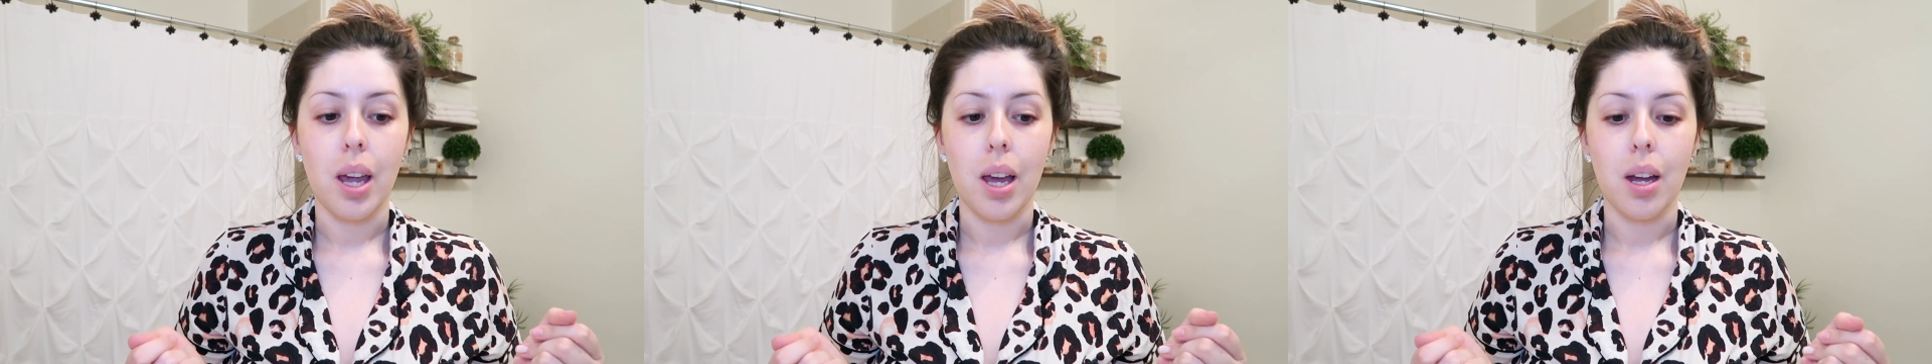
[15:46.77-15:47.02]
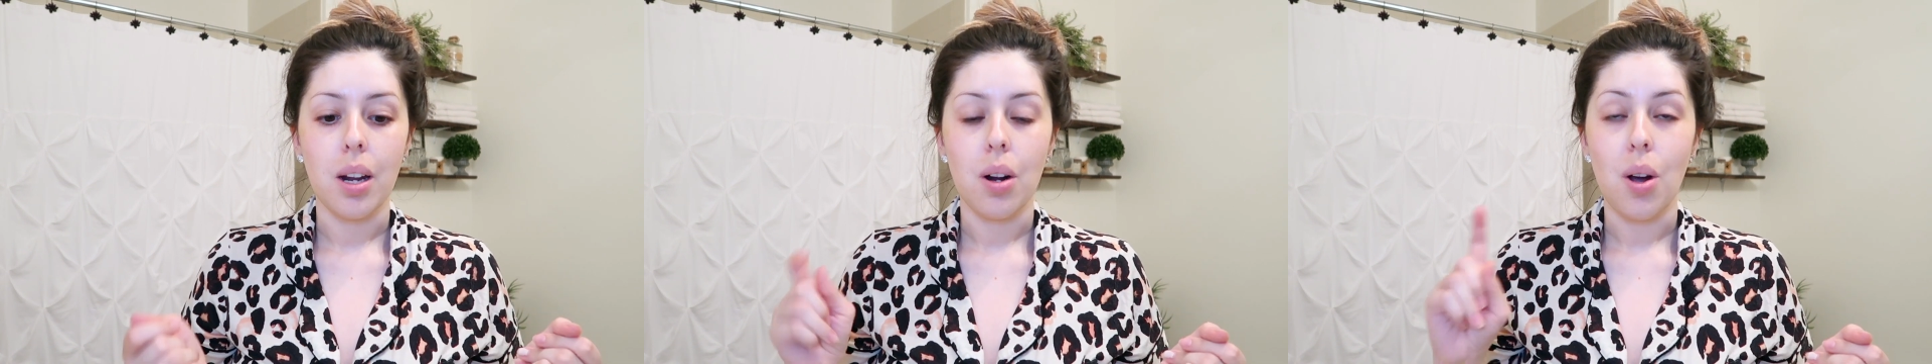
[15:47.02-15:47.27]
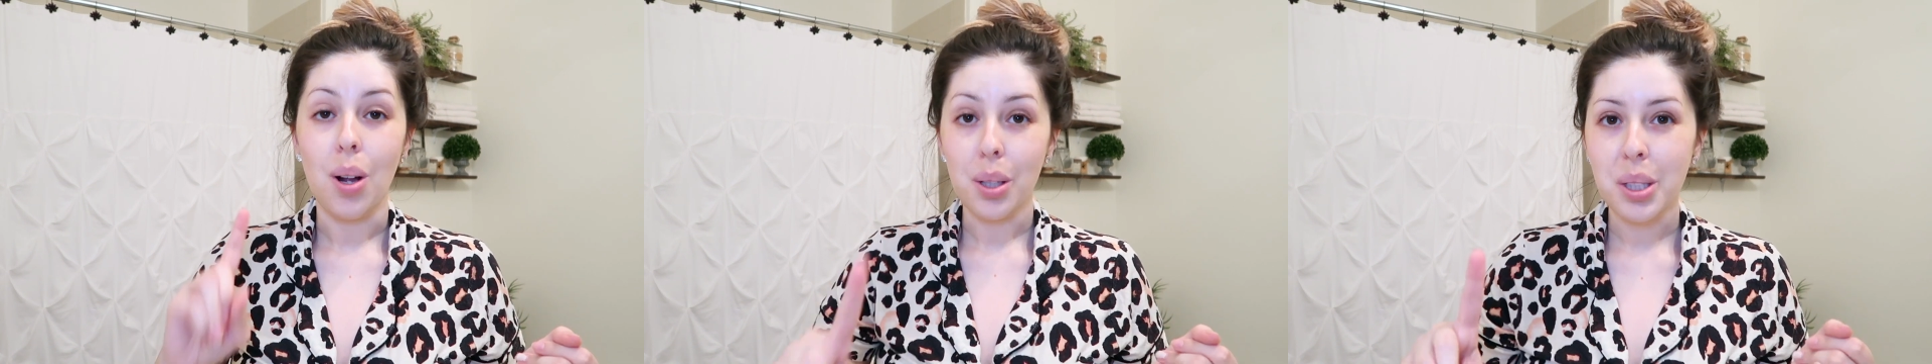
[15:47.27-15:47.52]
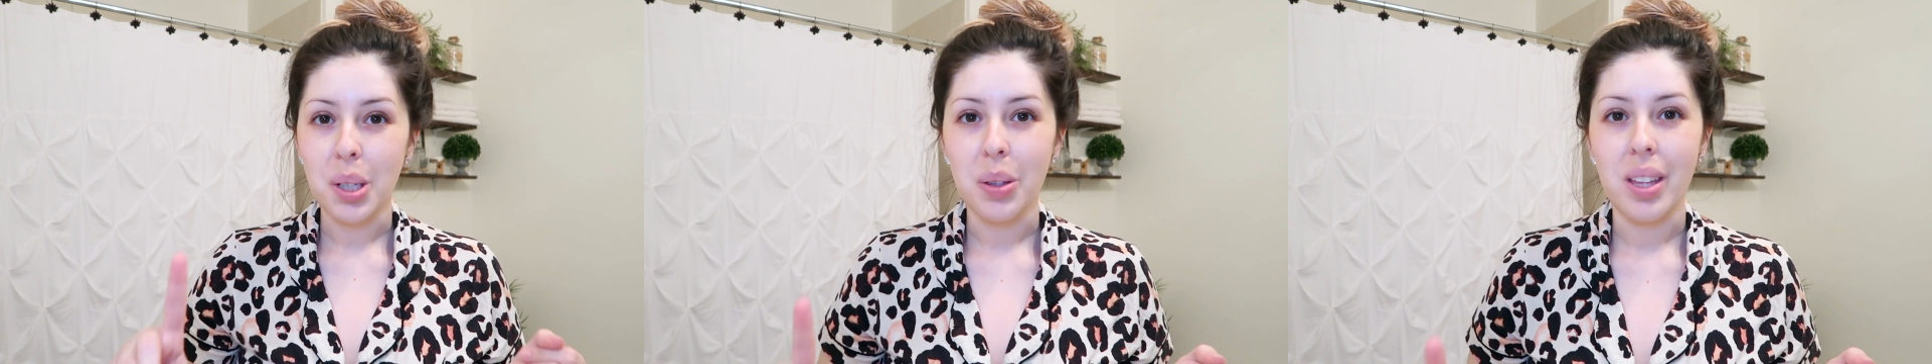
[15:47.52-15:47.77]
And
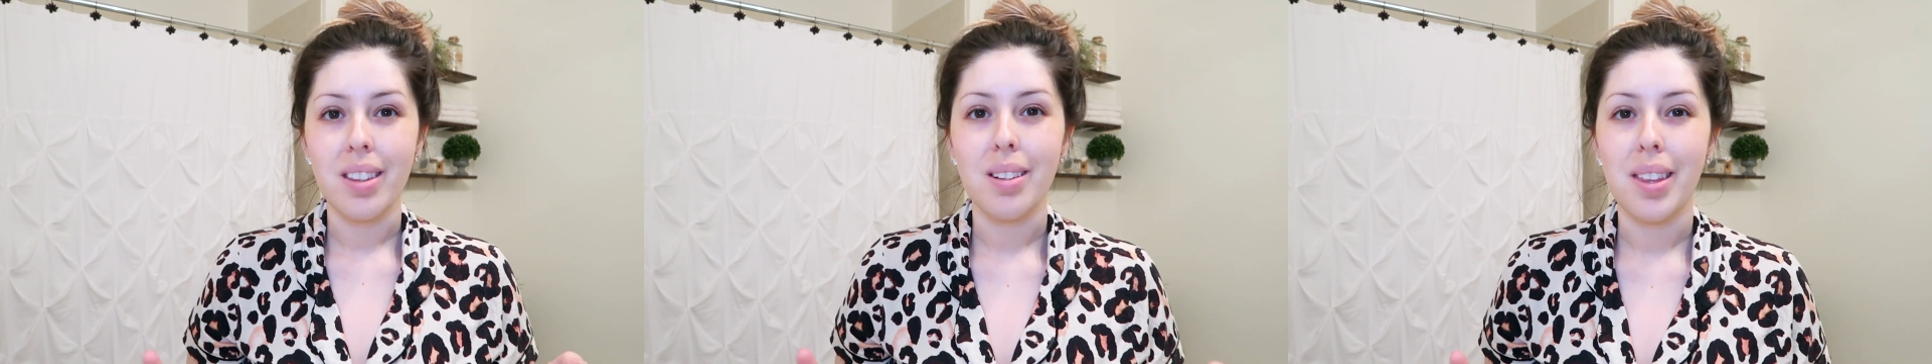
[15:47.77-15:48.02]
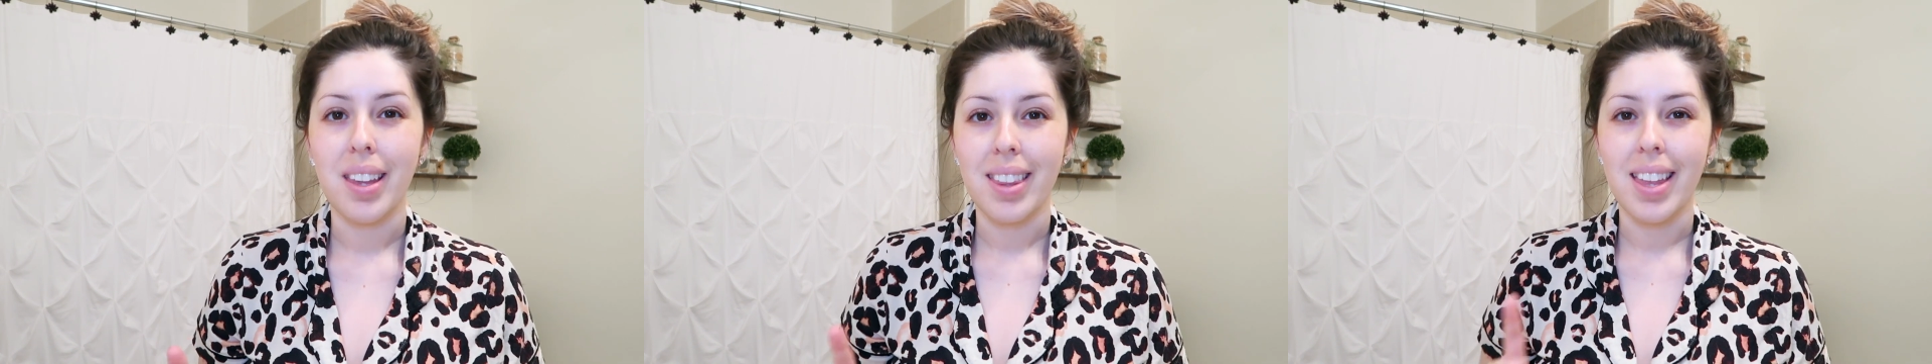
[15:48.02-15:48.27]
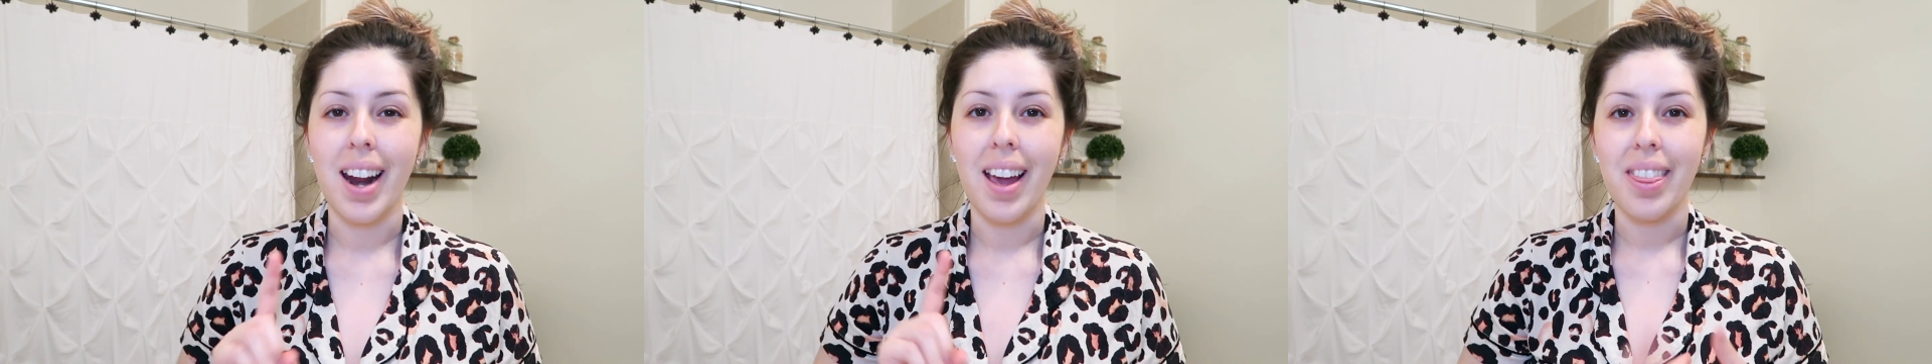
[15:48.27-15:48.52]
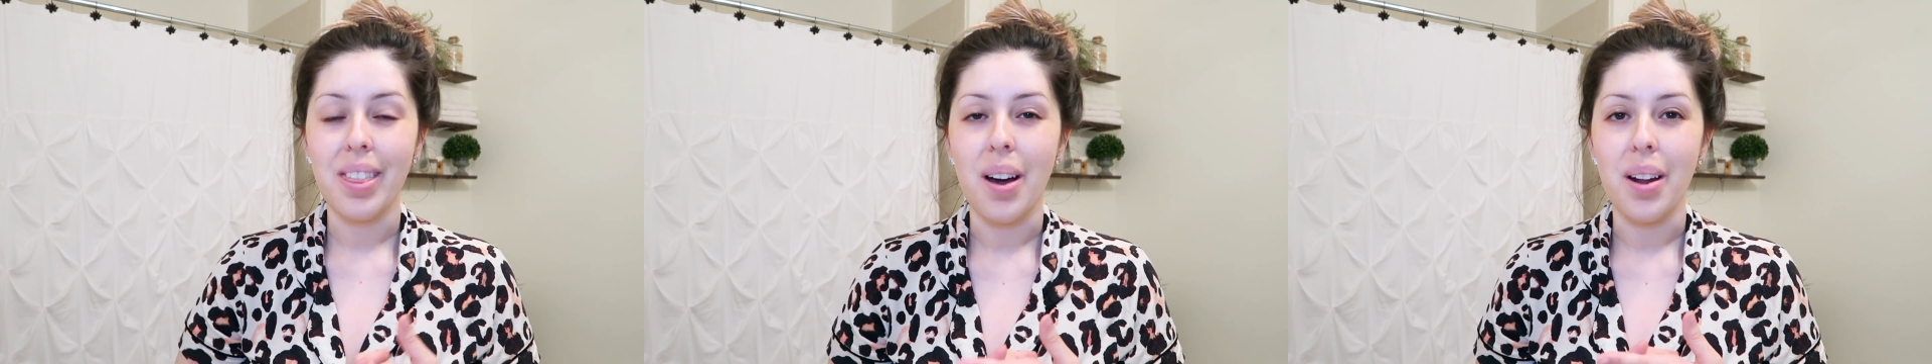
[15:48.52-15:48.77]
also the other thing that
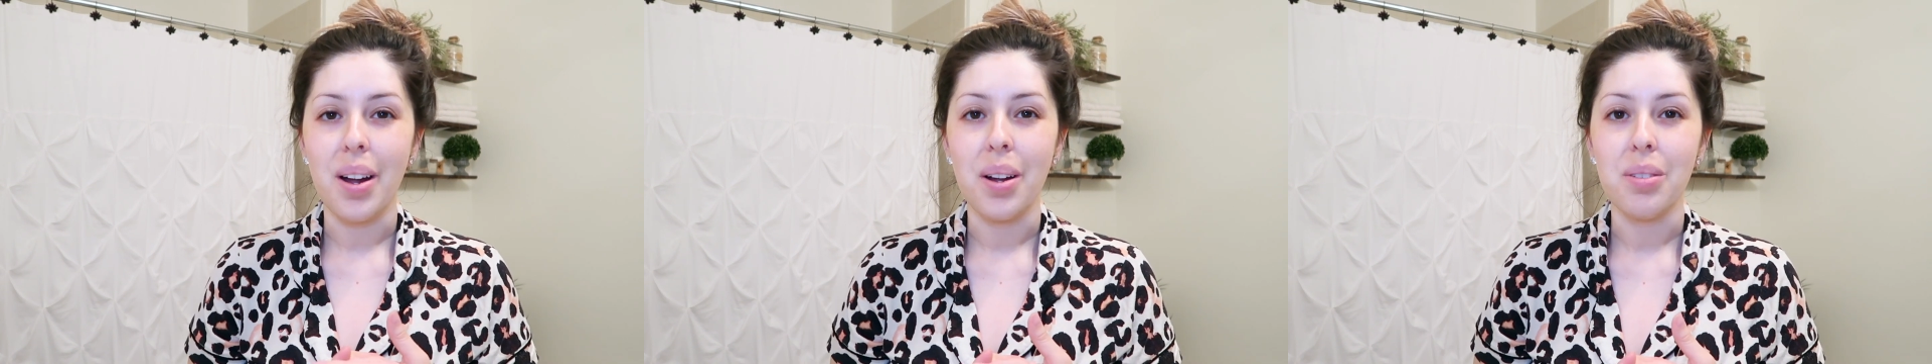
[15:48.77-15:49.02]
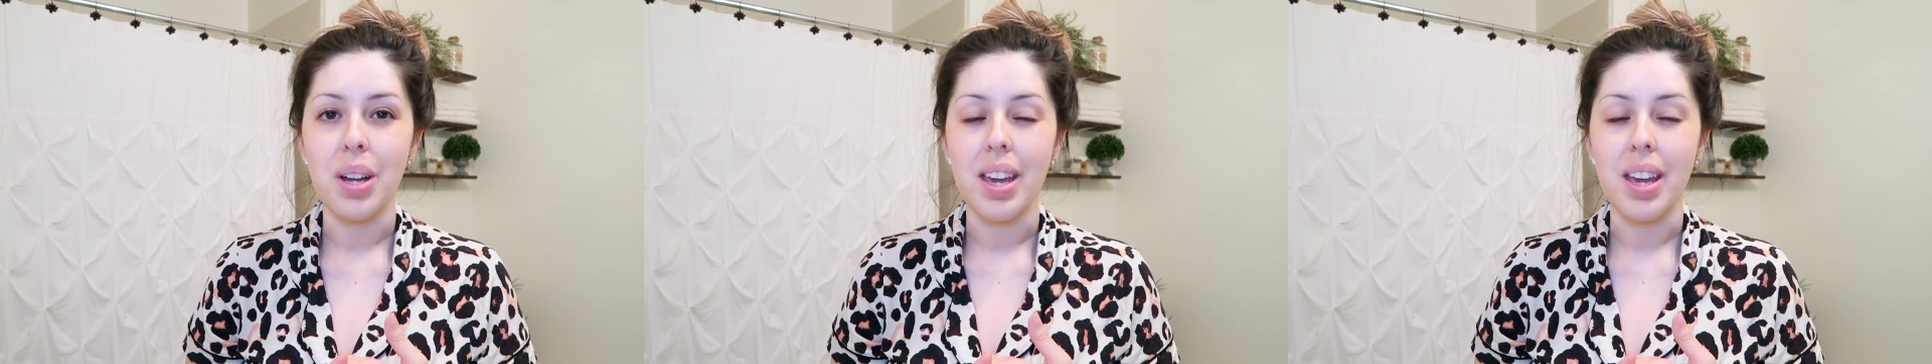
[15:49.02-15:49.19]
I thought of